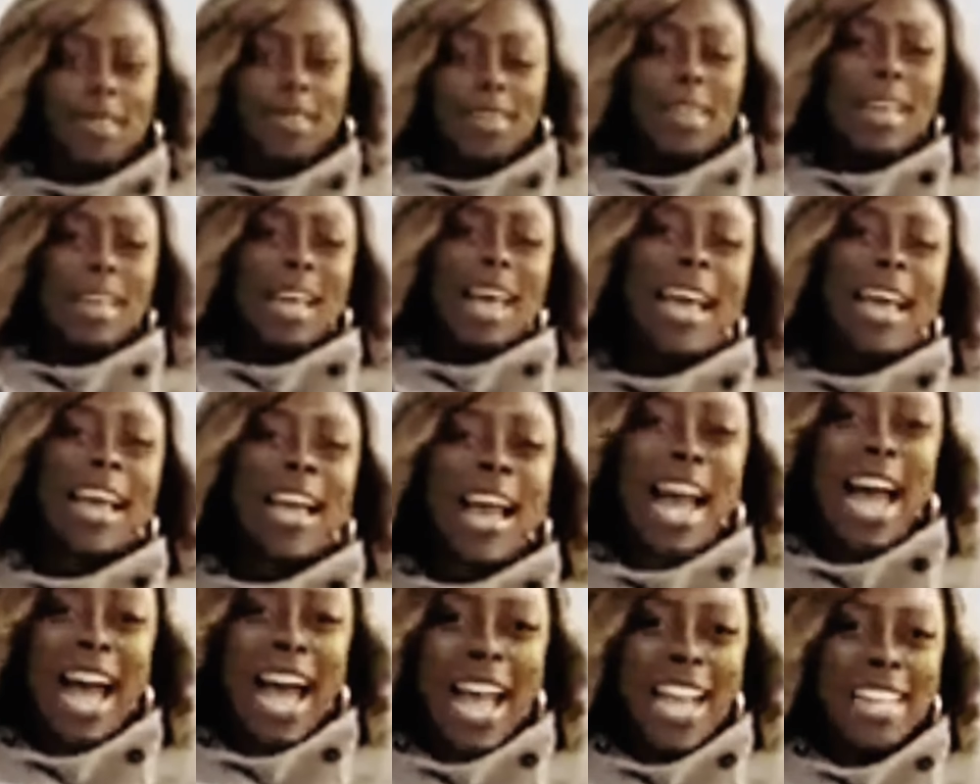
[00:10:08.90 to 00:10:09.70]
We are done
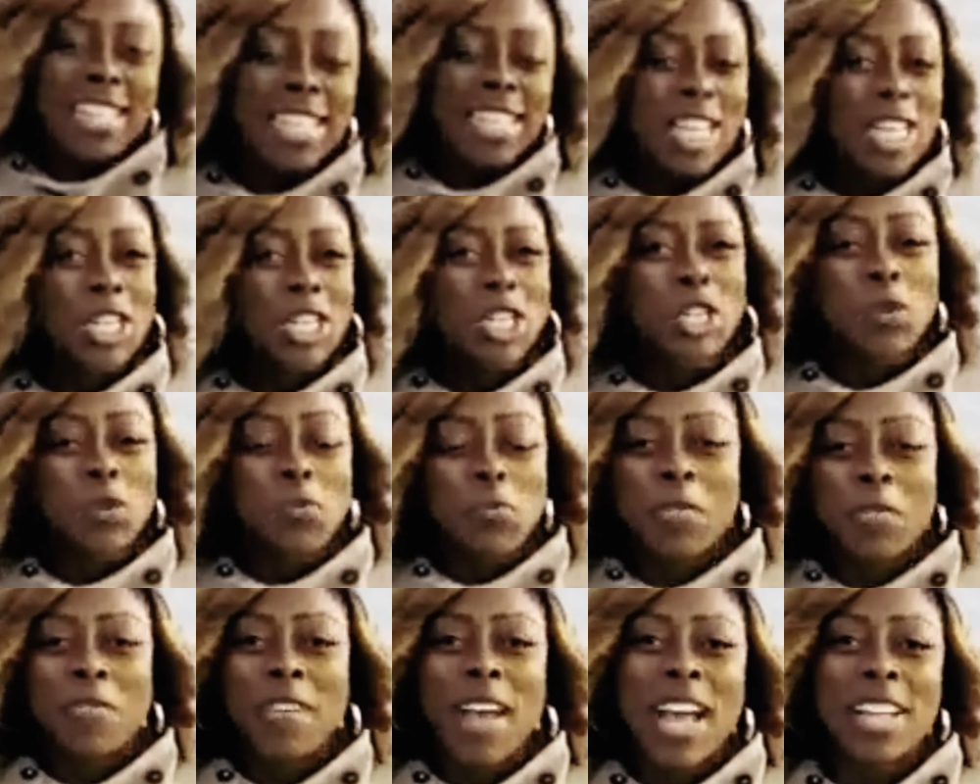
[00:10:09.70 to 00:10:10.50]
with that.
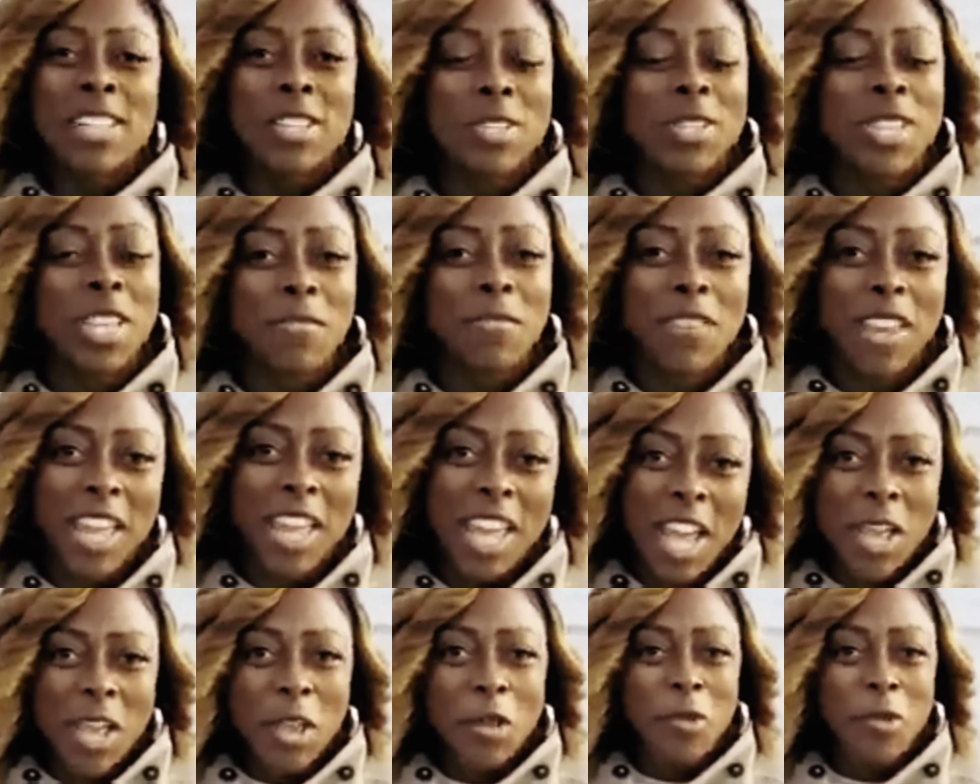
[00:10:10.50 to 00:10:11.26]
Let's move on.